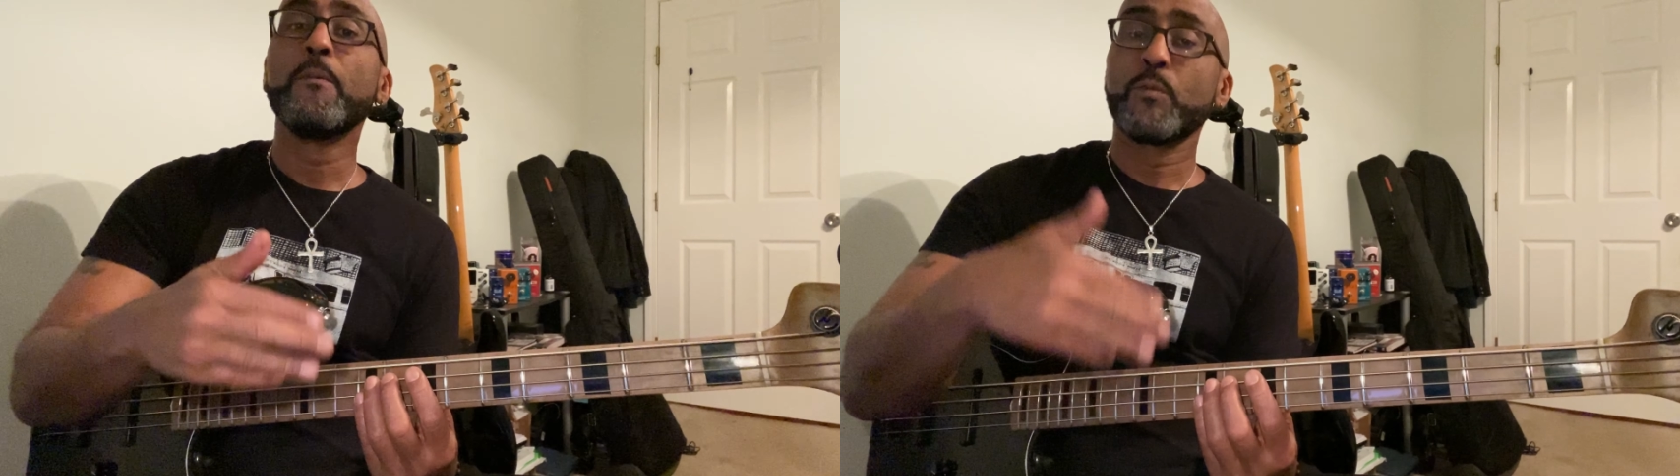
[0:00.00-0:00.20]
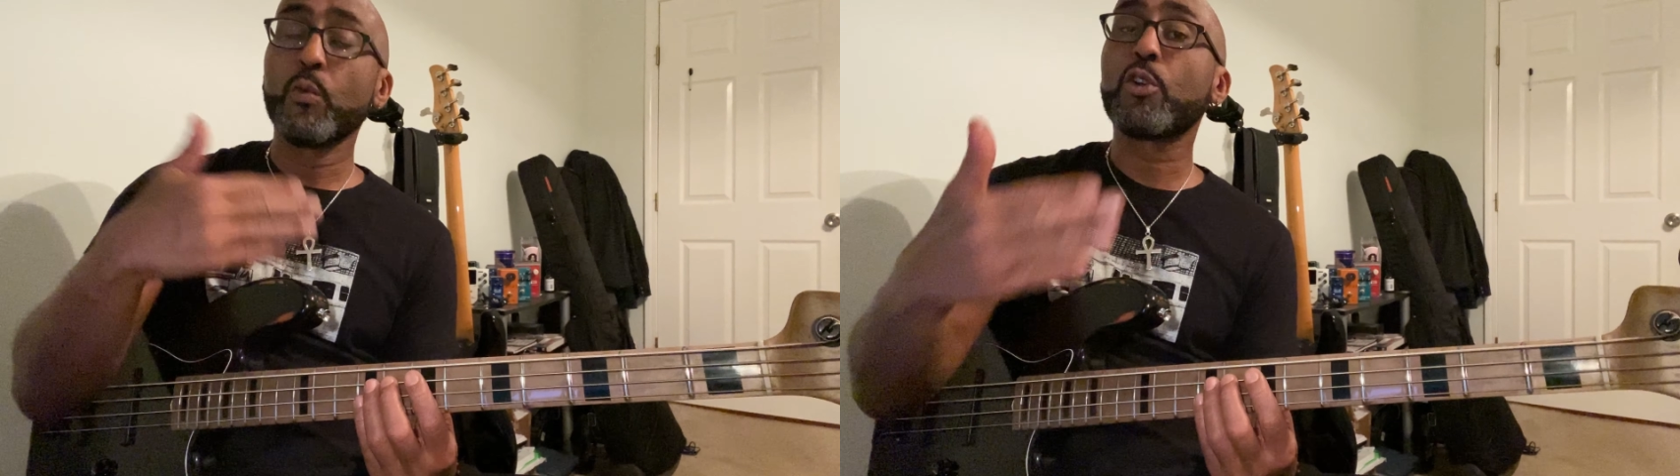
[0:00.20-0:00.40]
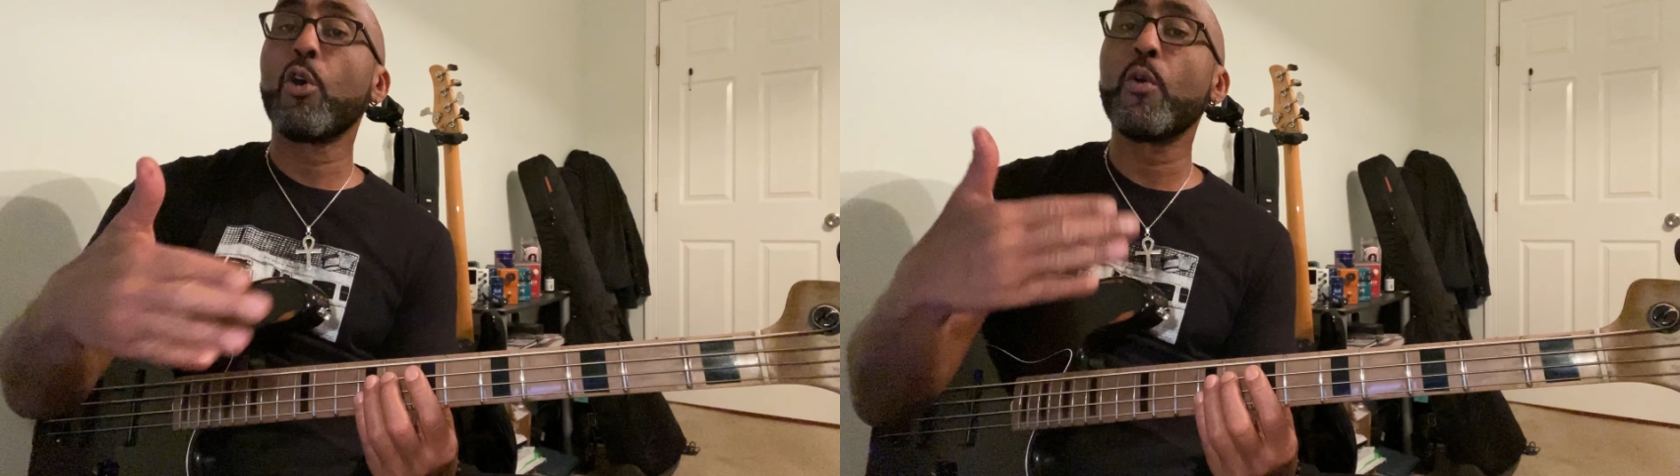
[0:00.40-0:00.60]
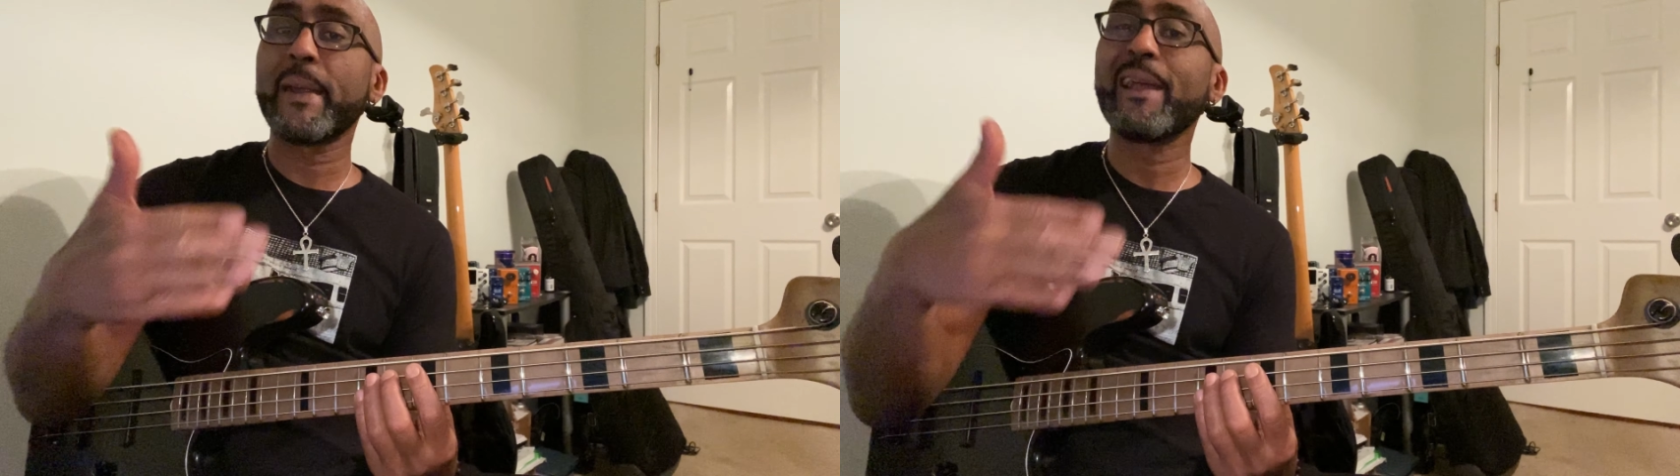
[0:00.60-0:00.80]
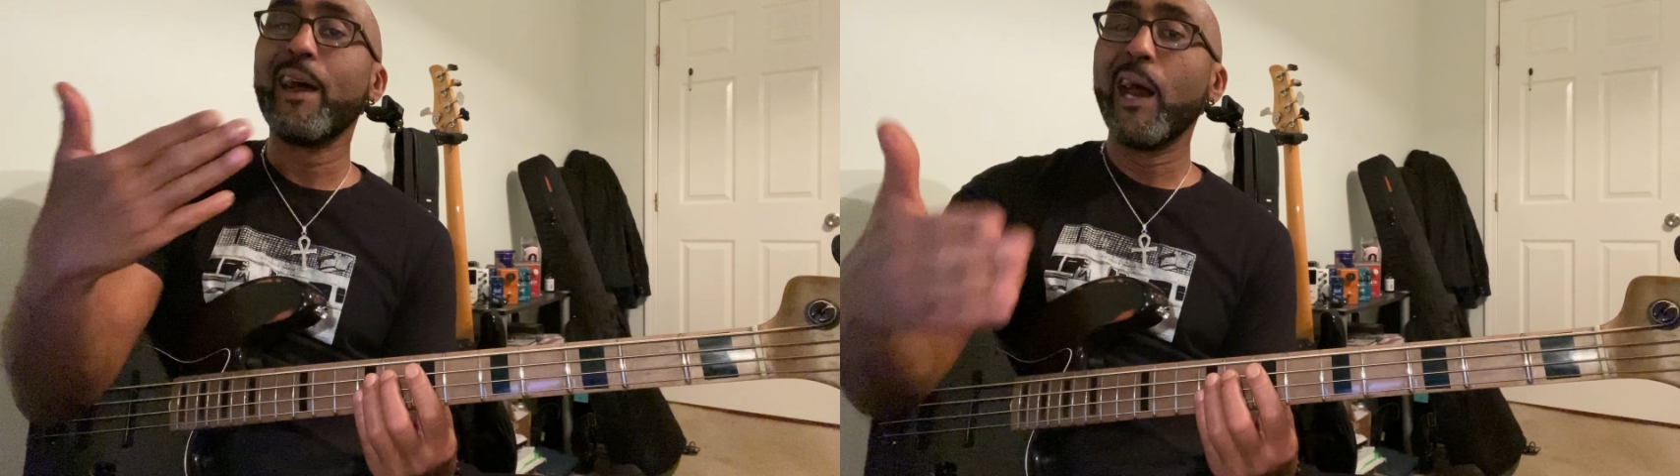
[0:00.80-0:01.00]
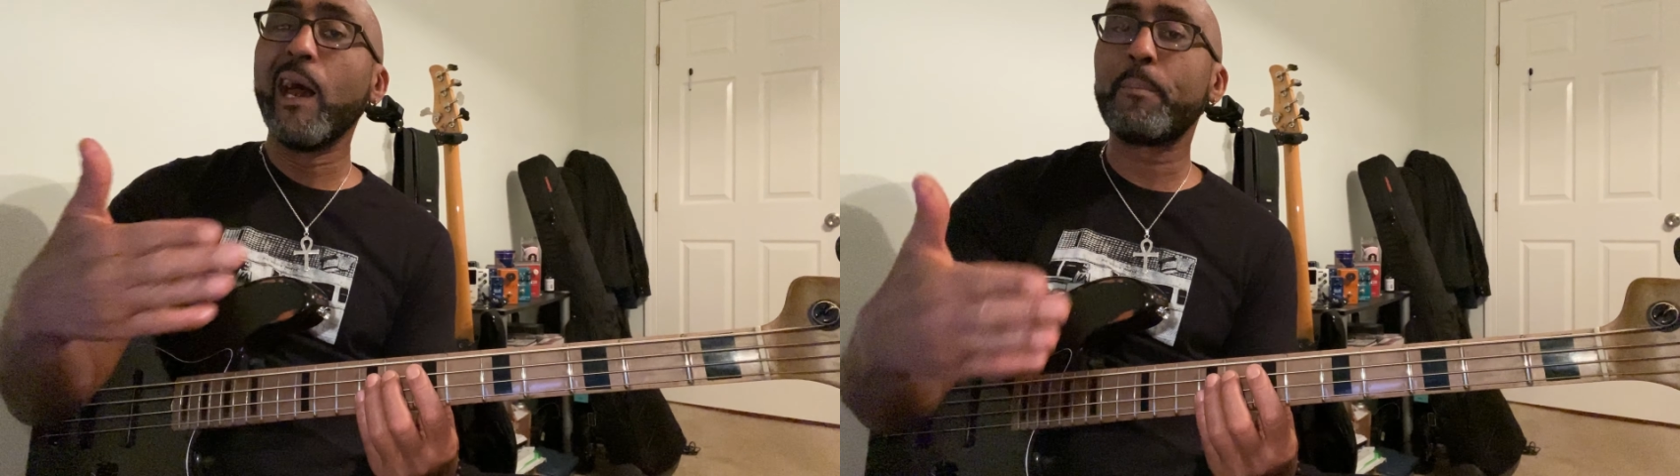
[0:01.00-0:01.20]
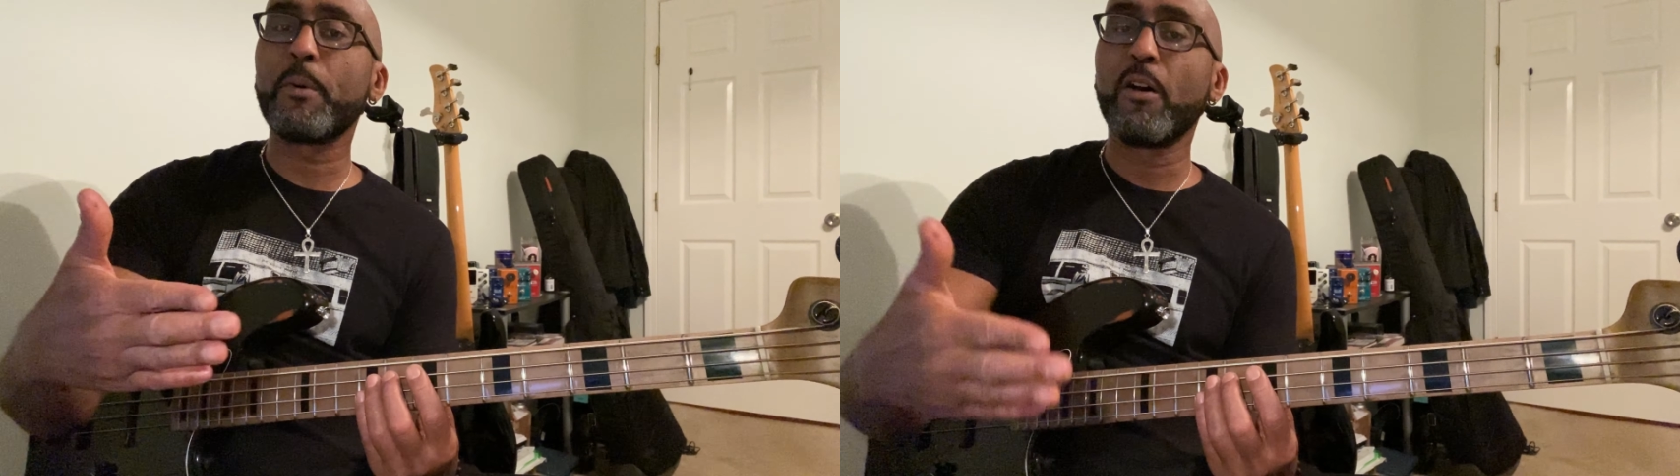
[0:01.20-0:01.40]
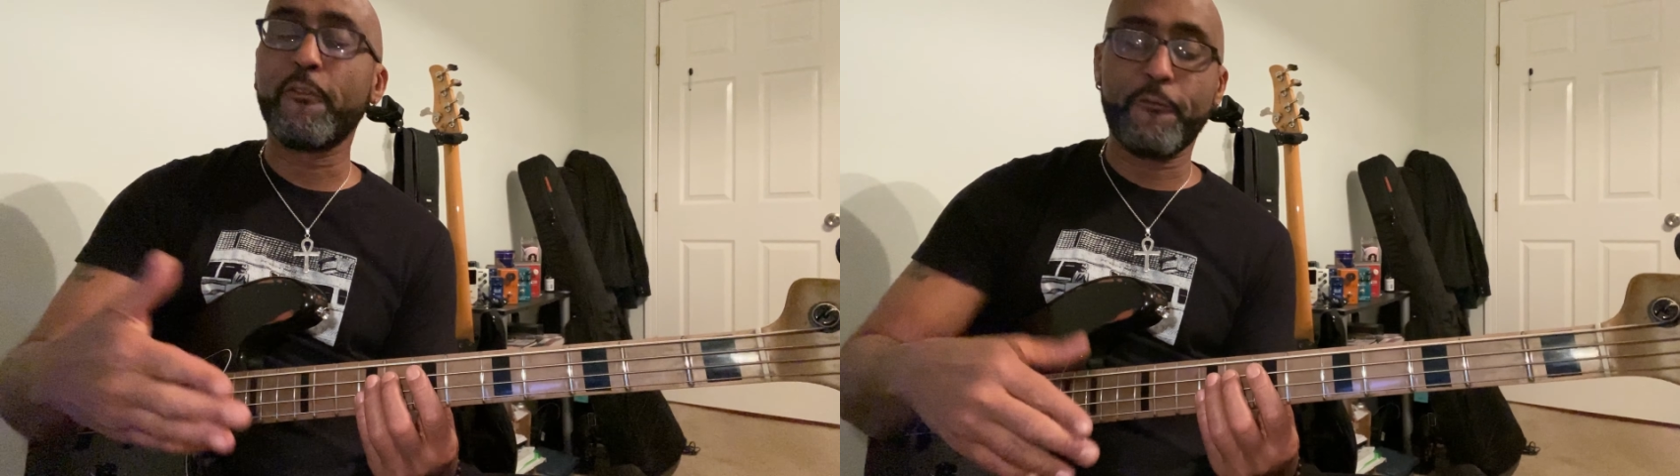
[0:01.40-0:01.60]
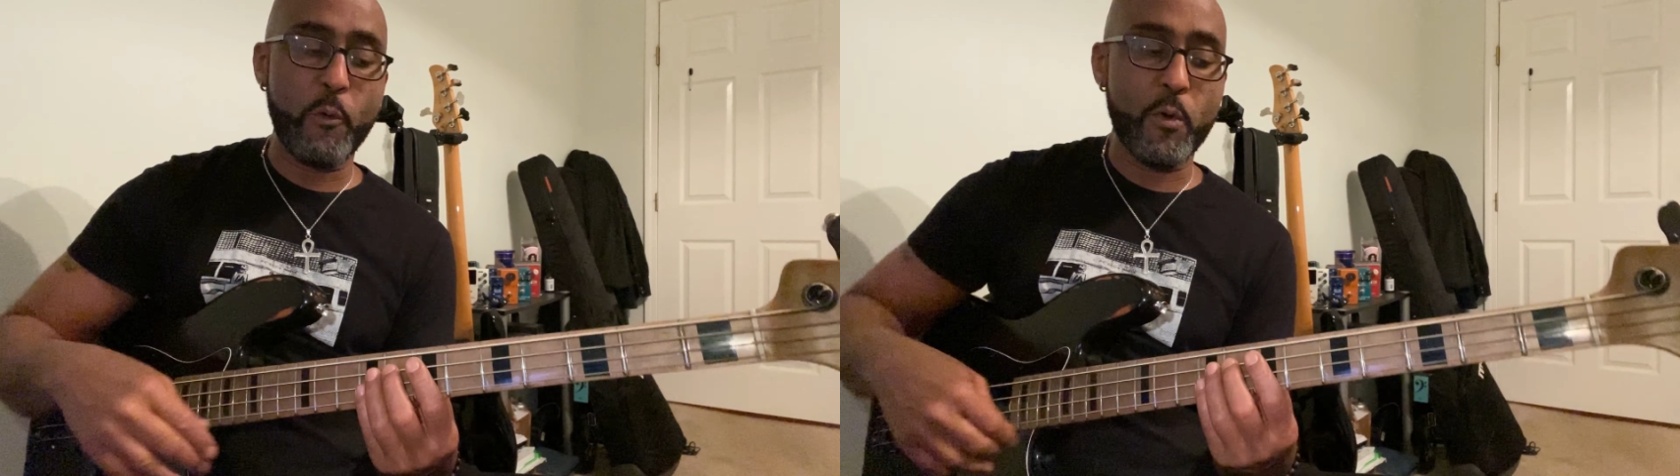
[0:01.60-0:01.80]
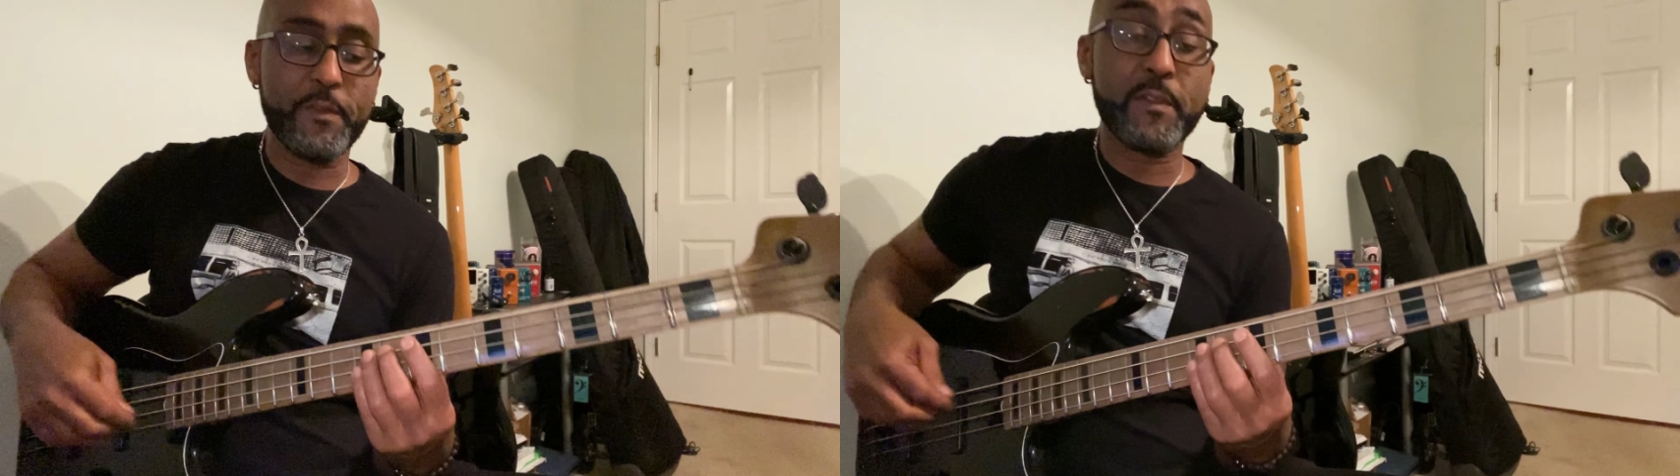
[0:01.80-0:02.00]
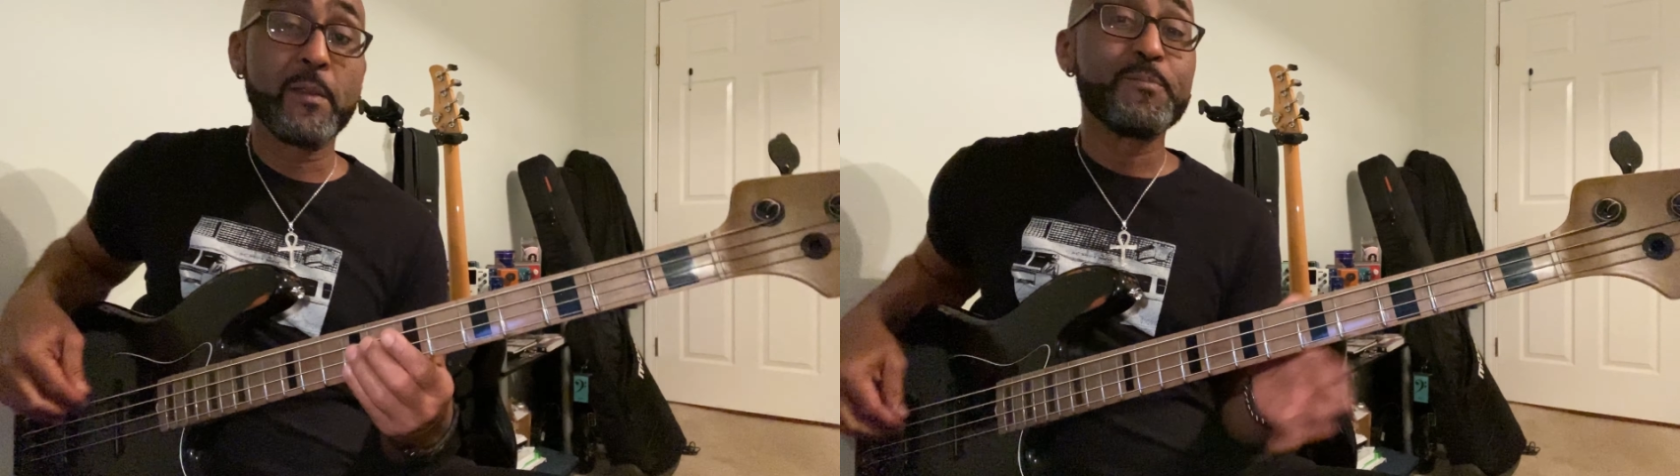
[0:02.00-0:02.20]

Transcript: we're going up a fourth.